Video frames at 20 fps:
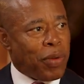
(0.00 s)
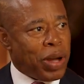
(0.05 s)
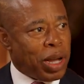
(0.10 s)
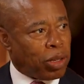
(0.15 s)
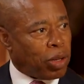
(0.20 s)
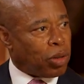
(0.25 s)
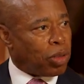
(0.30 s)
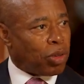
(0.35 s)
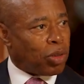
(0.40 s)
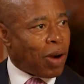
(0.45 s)
We
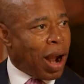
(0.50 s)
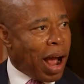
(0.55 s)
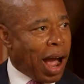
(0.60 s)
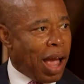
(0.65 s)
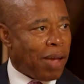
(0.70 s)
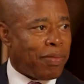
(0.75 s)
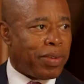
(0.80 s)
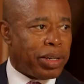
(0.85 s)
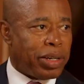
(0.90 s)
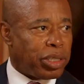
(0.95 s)
had to
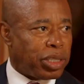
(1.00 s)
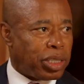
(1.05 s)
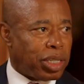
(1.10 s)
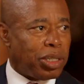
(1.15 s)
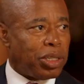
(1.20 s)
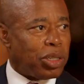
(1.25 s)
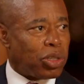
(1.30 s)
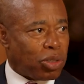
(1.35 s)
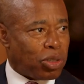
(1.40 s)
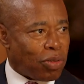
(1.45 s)
thrive, and the
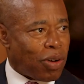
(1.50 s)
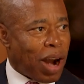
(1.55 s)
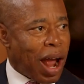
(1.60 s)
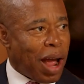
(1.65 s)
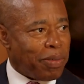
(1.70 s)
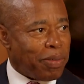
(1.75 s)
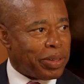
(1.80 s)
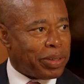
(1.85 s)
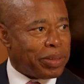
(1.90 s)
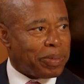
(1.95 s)
city is
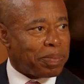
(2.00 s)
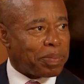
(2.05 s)
thriving.